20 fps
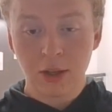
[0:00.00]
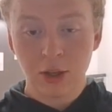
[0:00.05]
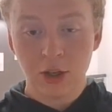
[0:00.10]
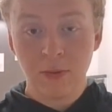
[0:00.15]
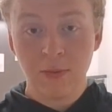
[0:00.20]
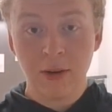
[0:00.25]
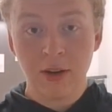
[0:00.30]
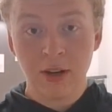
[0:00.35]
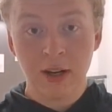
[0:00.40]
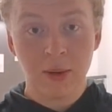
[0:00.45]

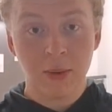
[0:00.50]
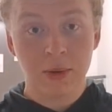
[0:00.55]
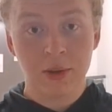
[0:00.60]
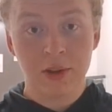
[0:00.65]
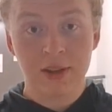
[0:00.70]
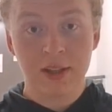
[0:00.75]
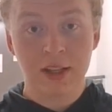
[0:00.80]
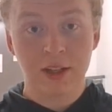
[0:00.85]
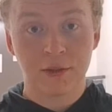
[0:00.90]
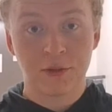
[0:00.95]
you bury it where
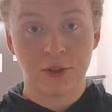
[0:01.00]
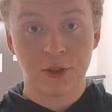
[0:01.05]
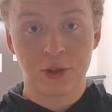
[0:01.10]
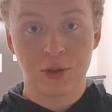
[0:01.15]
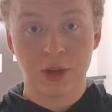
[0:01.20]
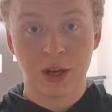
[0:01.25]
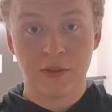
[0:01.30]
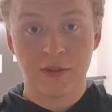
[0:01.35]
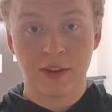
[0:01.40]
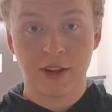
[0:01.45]
there's a lot of foot
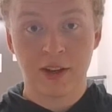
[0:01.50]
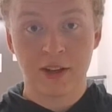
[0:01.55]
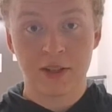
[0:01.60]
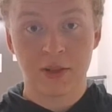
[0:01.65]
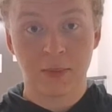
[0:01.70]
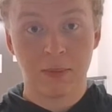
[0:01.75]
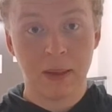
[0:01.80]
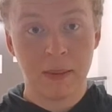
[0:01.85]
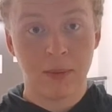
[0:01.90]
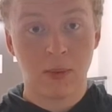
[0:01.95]
traffic,
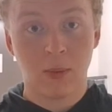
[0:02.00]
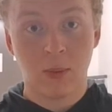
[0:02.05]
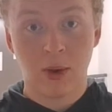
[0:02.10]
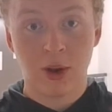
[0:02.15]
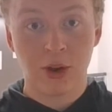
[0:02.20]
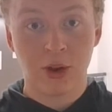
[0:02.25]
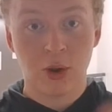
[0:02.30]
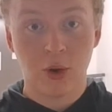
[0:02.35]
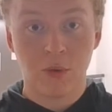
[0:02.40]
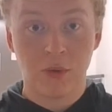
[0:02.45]
so people
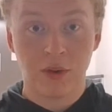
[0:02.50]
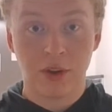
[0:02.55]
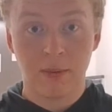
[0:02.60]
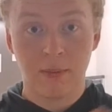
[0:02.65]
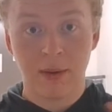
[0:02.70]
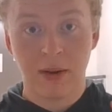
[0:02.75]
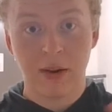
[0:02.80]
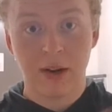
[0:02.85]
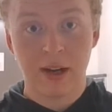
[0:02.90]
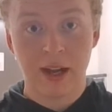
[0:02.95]
walk over the
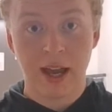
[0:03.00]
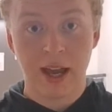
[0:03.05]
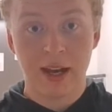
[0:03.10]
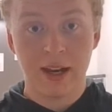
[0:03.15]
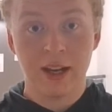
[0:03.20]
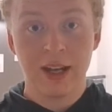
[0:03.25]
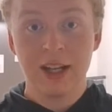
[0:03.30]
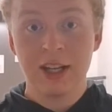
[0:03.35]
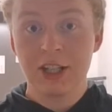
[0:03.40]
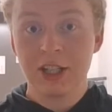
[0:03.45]
buried
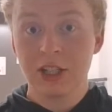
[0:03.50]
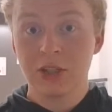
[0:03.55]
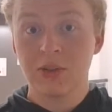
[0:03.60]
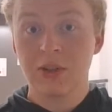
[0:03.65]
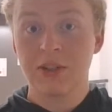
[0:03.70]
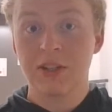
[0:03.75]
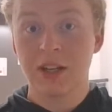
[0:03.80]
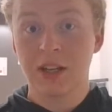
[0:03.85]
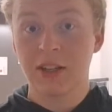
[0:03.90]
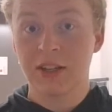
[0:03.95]
head,
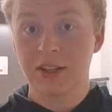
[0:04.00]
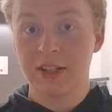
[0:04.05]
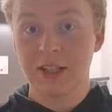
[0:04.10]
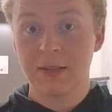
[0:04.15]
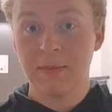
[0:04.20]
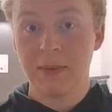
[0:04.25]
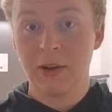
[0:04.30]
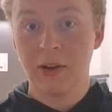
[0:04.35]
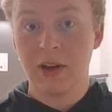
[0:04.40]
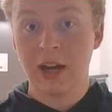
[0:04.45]
stressing the
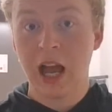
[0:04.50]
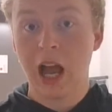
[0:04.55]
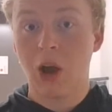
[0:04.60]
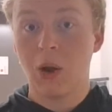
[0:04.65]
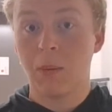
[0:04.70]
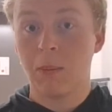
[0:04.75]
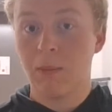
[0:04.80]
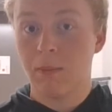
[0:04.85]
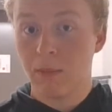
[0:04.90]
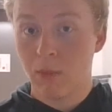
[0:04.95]
spirit
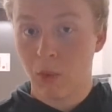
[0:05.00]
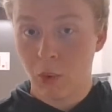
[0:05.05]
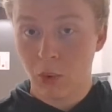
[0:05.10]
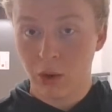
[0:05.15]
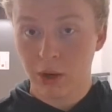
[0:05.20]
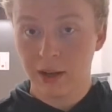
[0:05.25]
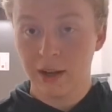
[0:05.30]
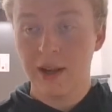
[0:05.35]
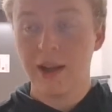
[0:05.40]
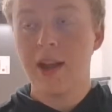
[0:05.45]
out
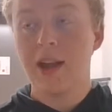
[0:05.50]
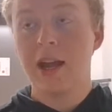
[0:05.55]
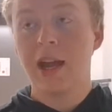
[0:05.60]
more.